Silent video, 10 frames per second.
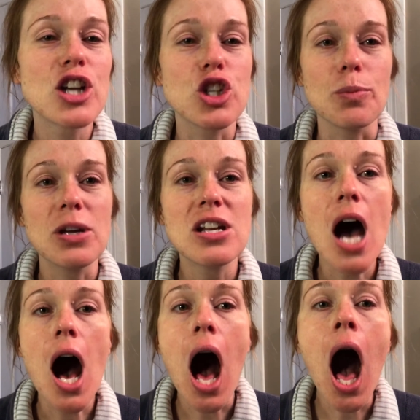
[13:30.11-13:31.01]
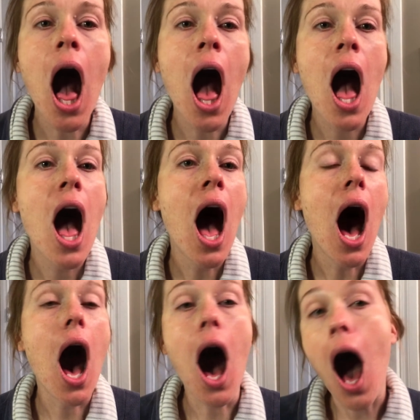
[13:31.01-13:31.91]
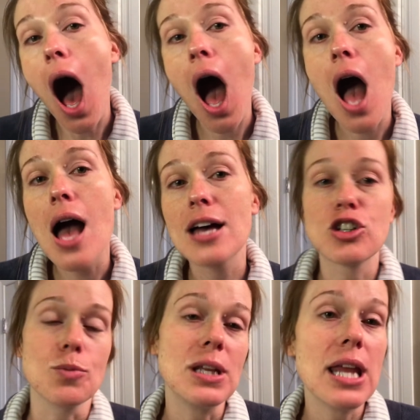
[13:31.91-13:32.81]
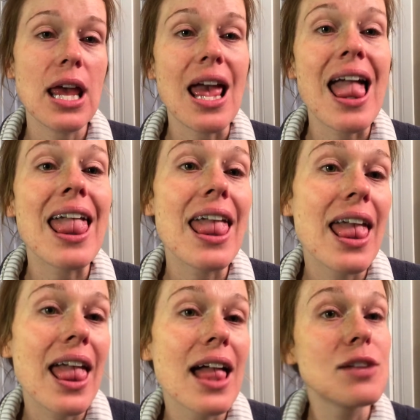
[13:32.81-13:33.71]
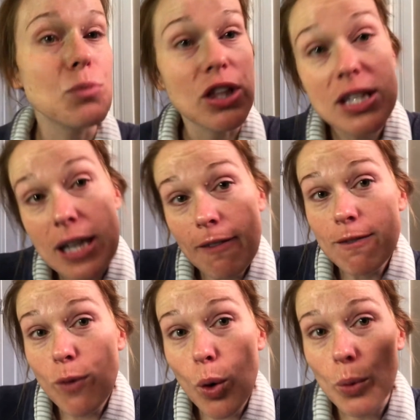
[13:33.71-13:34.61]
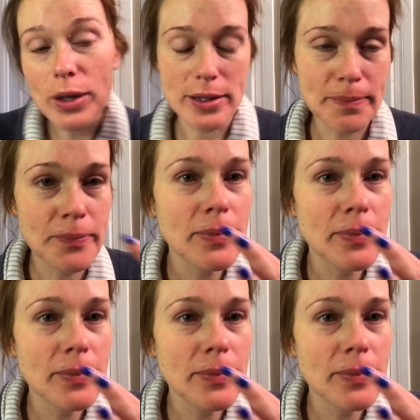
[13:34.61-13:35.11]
Show me an ah. Show me an E. Bring the tongue forward.